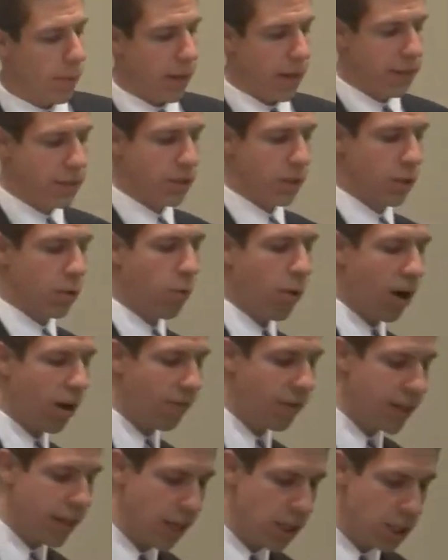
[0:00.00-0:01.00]
it's a
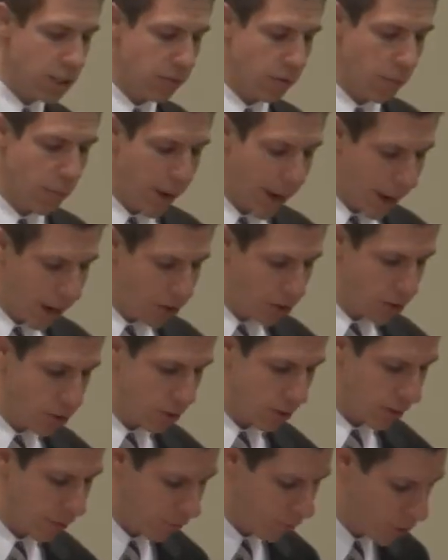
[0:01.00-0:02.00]
qualification of a
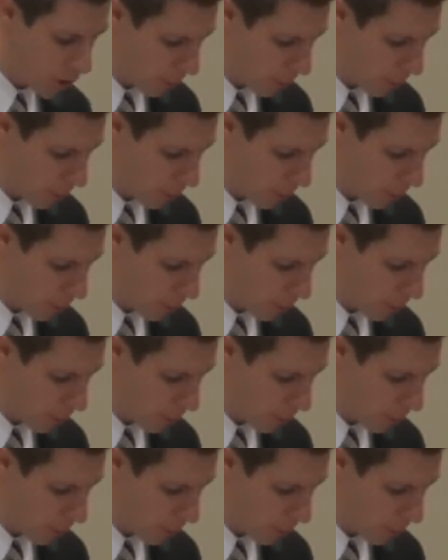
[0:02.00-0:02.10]
pastor in